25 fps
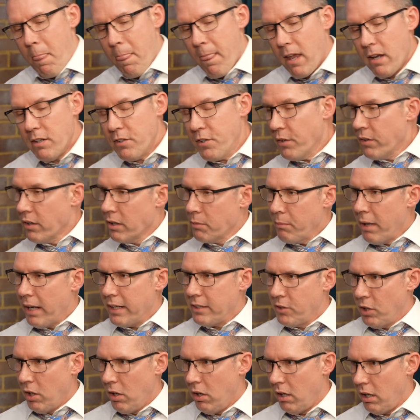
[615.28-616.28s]
during my
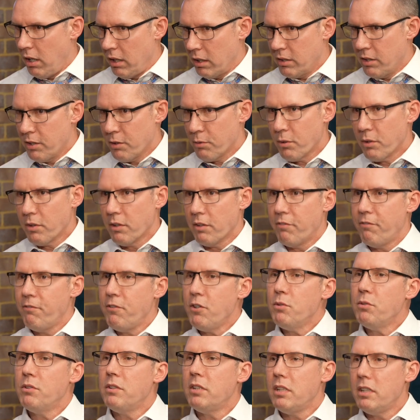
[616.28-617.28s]
talk, there were a
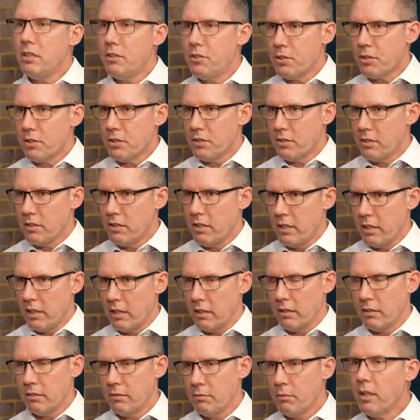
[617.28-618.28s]
few teachers
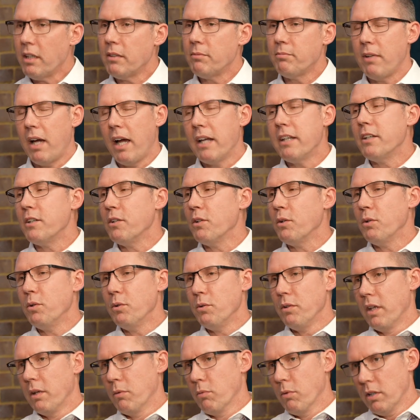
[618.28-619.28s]
there. Well, I didn't know who
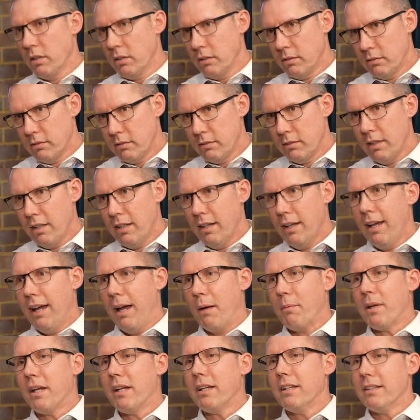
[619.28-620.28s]
they were. I
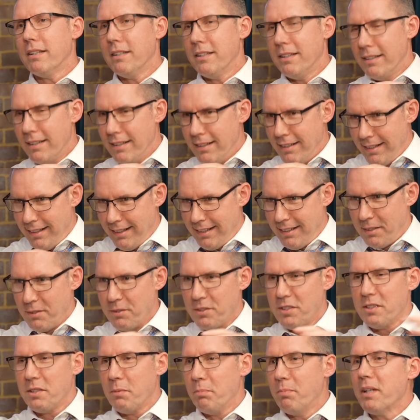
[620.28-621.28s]
mean, there's
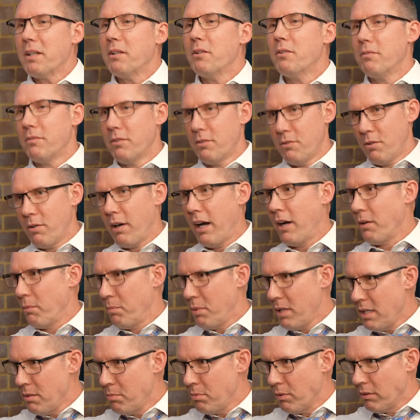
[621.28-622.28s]
just a big crowd of
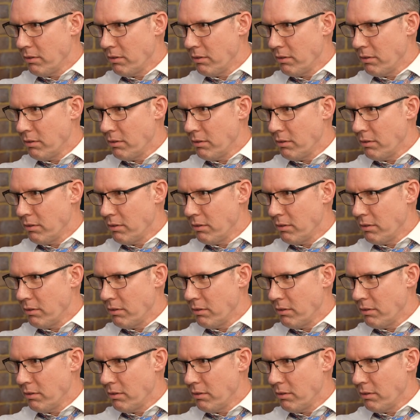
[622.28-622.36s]
people,